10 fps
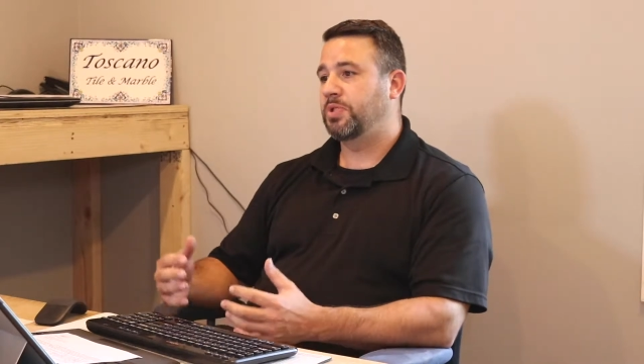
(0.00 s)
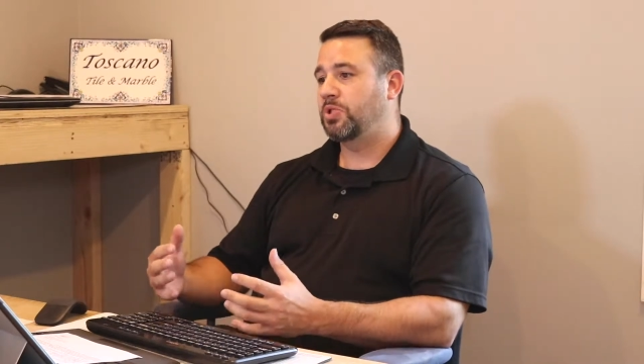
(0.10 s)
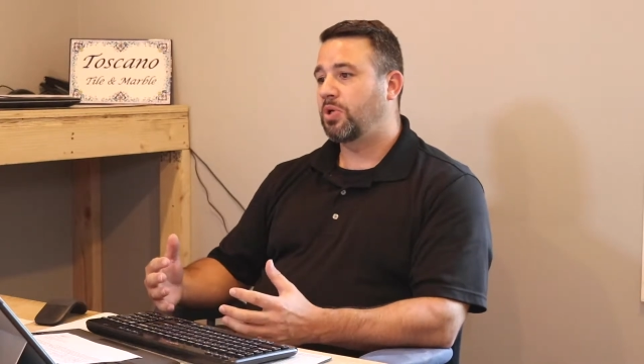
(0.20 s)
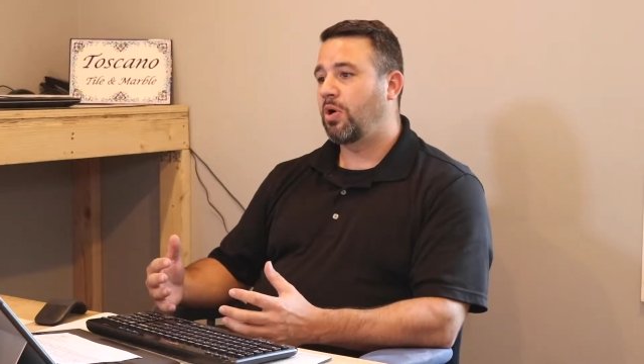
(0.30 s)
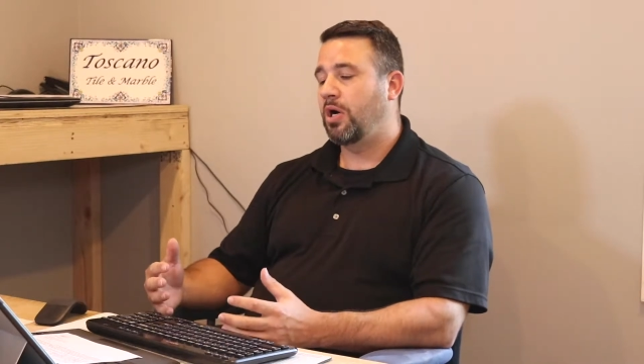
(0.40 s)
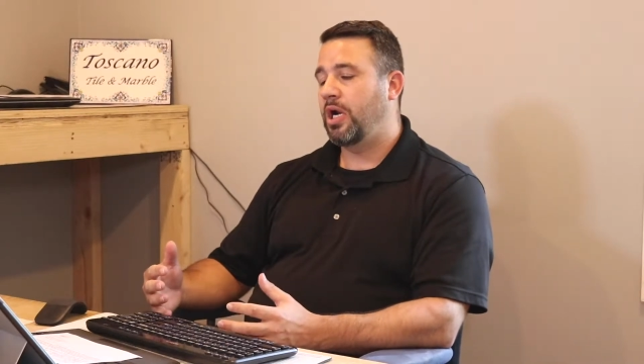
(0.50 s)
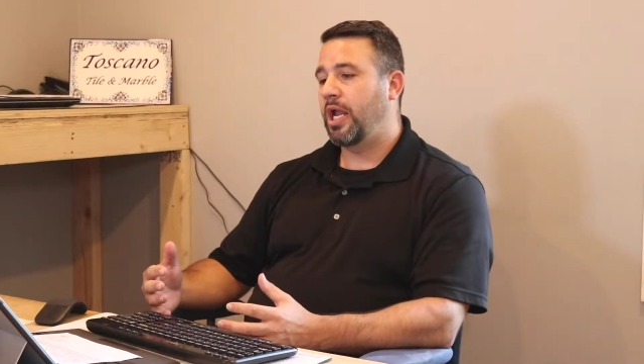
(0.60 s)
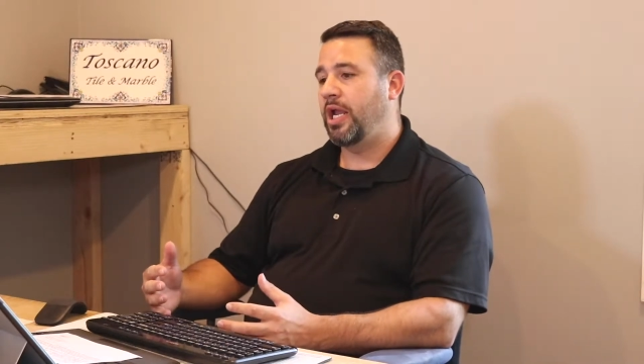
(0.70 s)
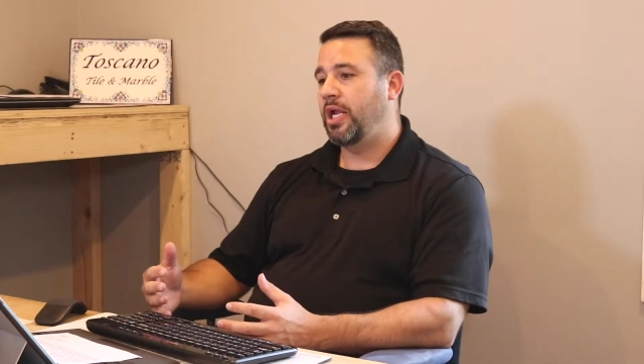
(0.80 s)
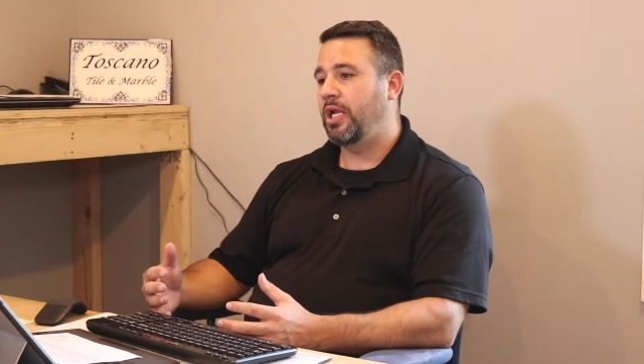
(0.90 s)
start
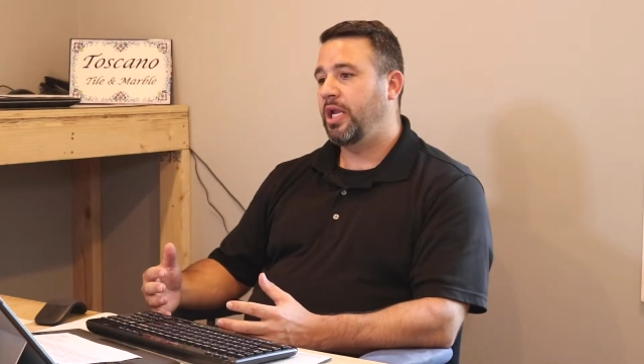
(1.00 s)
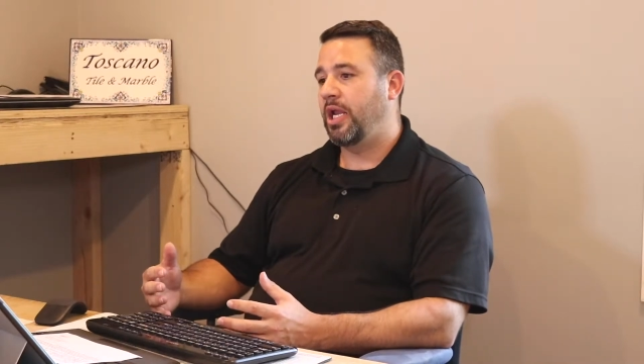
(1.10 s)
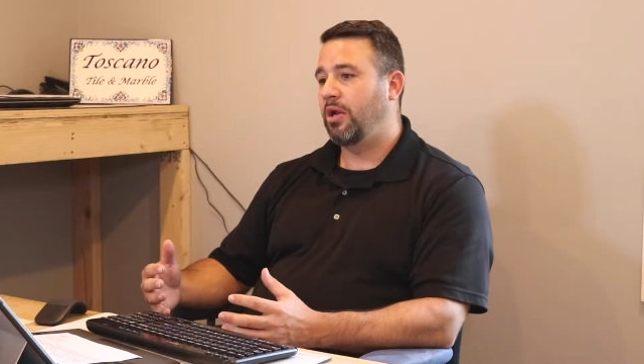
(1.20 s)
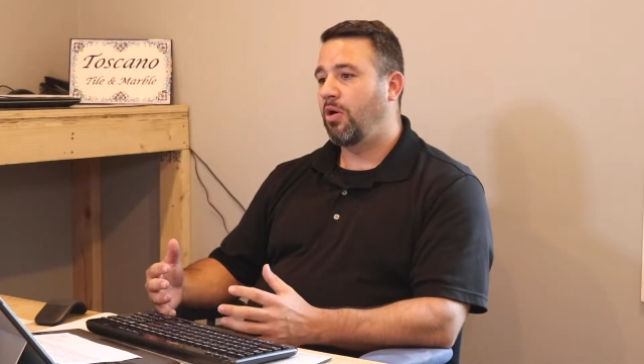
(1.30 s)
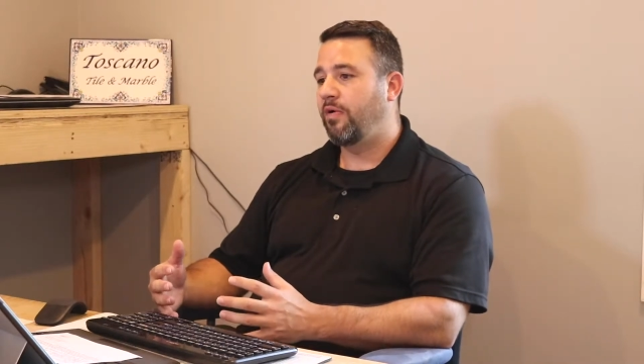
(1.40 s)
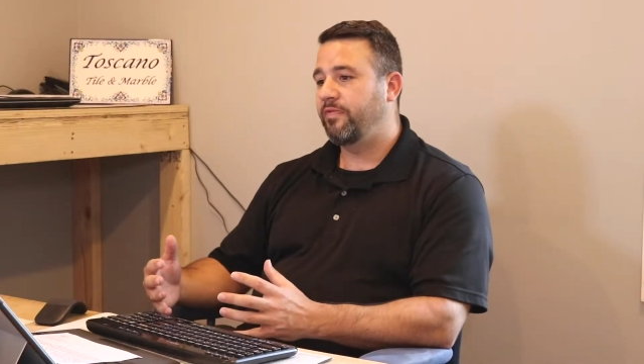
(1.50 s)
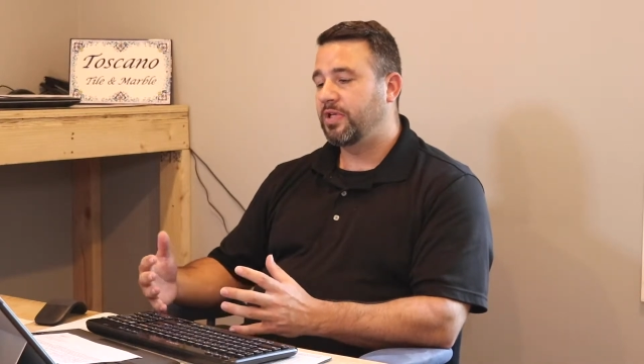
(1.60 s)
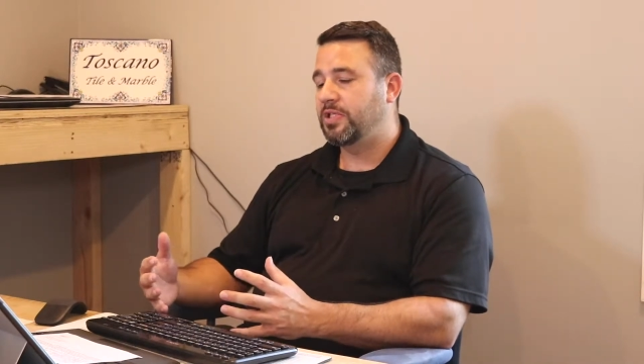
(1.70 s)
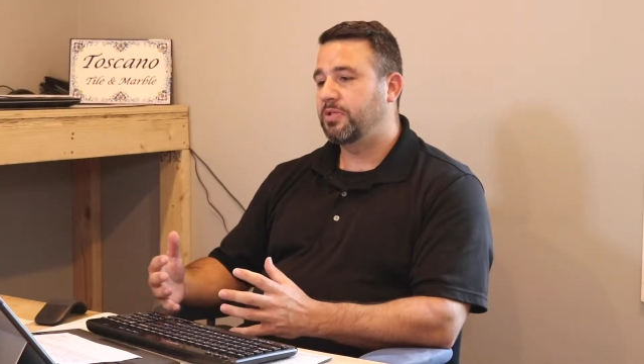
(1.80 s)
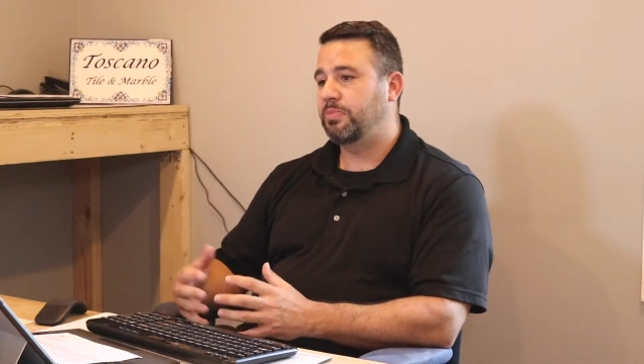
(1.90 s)
a
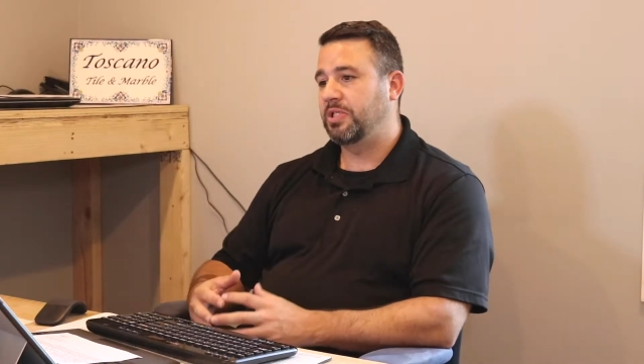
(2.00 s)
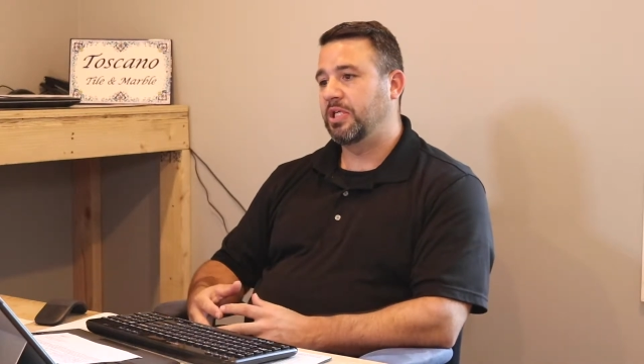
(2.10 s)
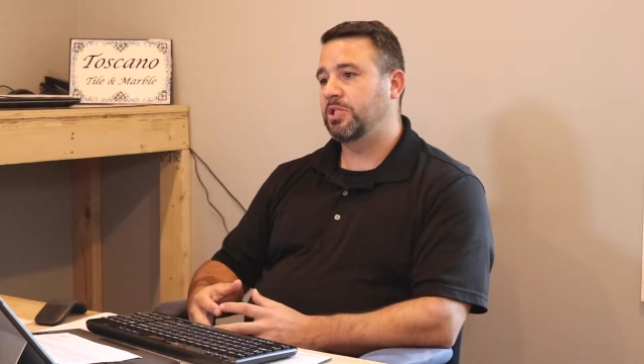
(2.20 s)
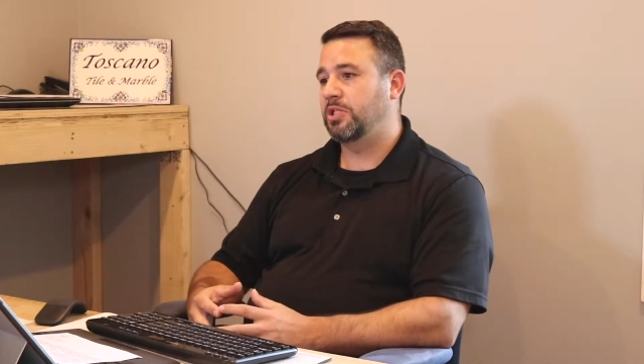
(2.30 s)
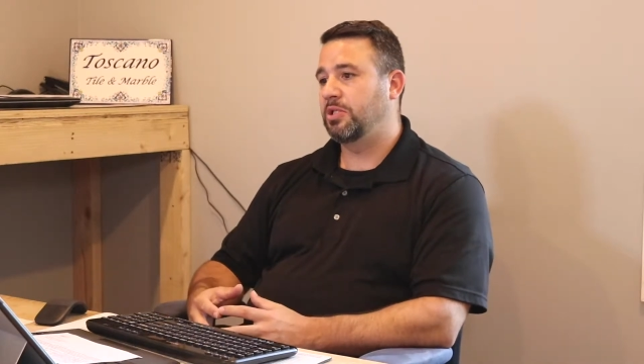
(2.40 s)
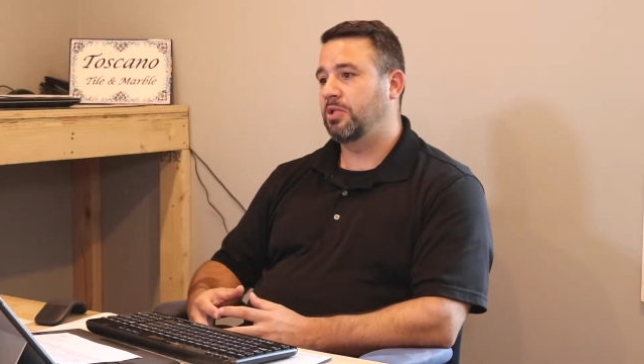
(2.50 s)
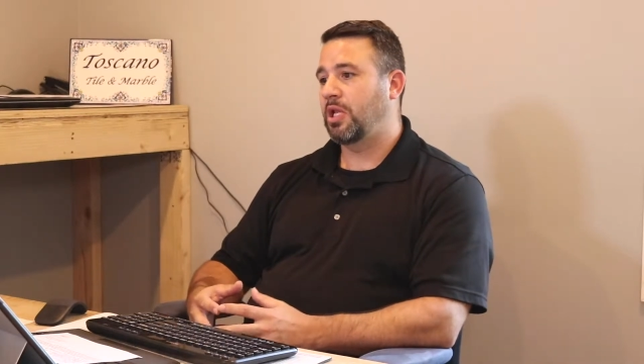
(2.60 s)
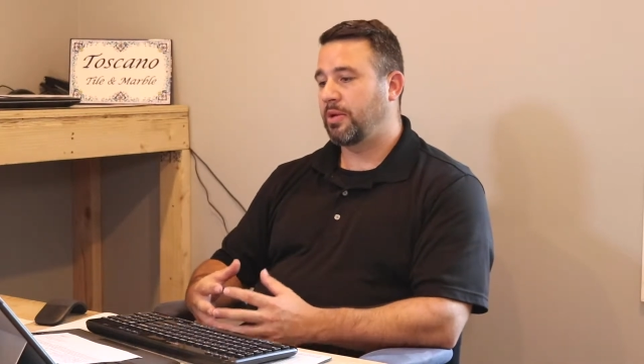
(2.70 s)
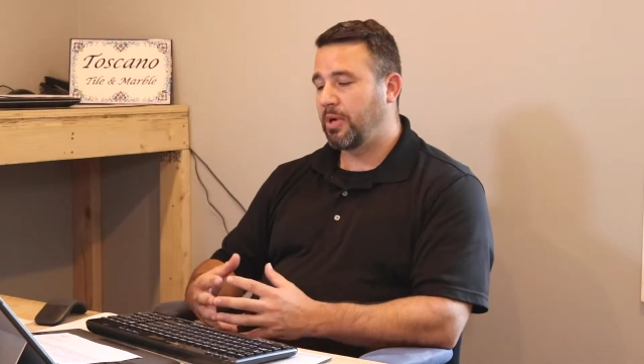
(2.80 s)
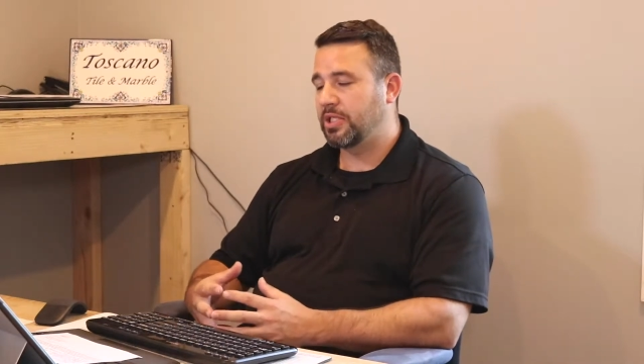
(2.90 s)
in-office position
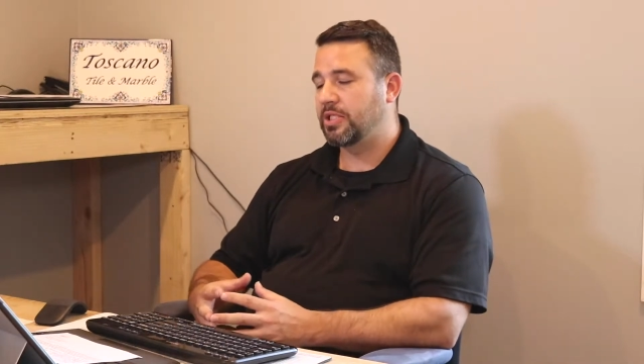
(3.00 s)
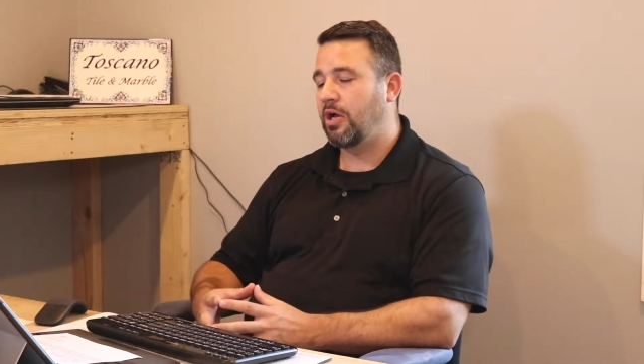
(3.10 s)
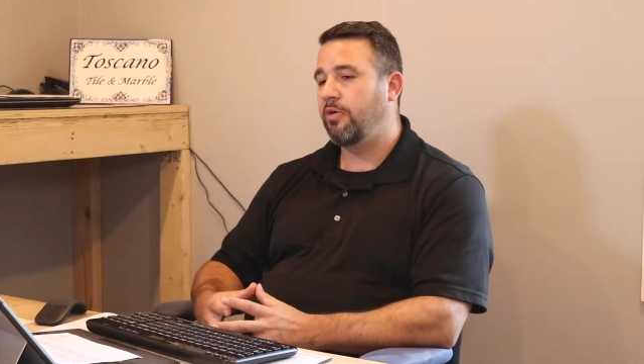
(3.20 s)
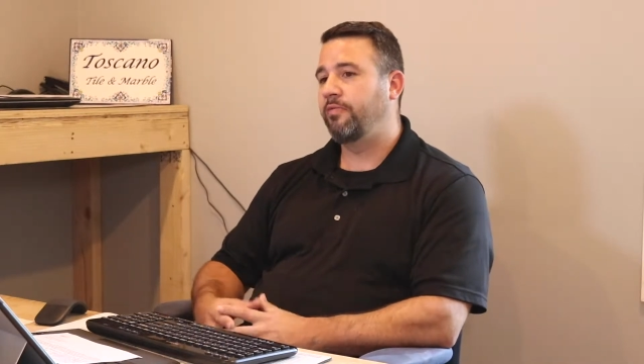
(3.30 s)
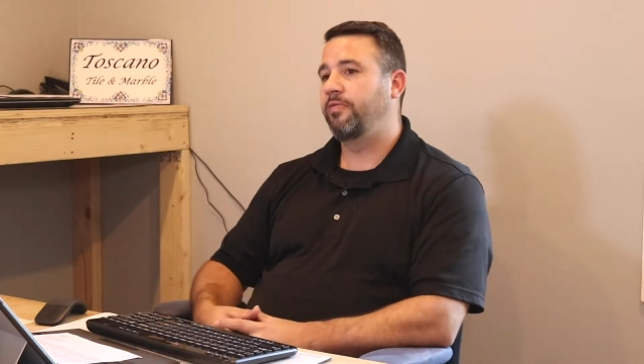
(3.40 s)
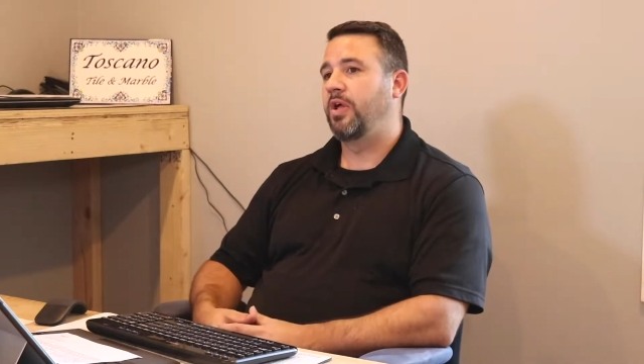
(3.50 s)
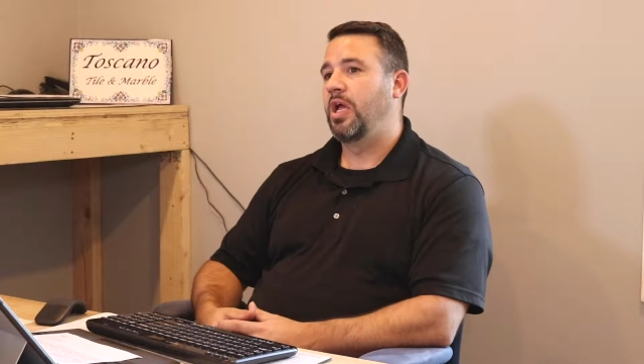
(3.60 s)
like myself,